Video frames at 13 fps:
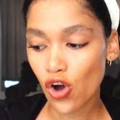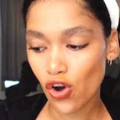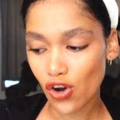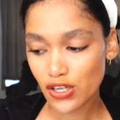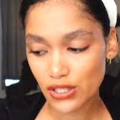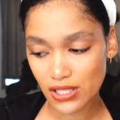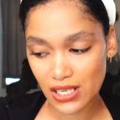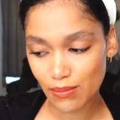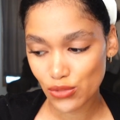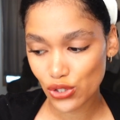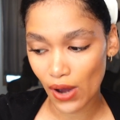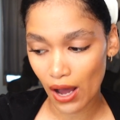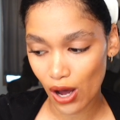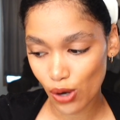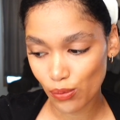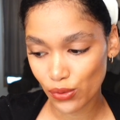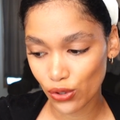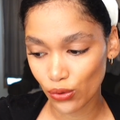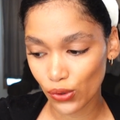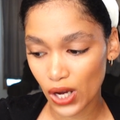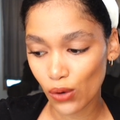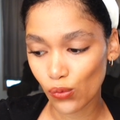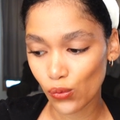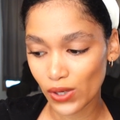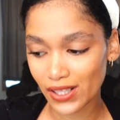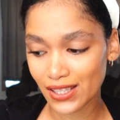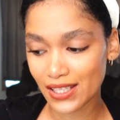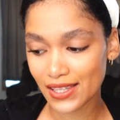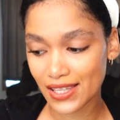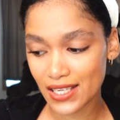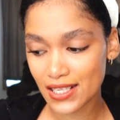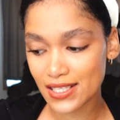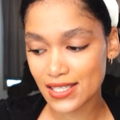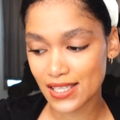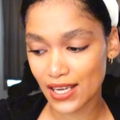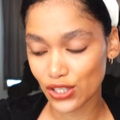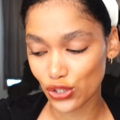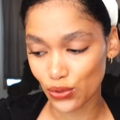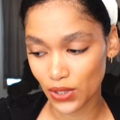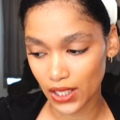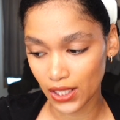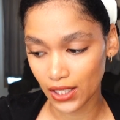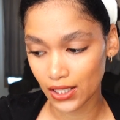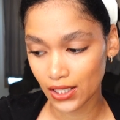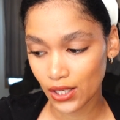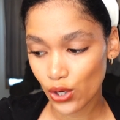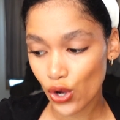Ask Him to help you with the things that you need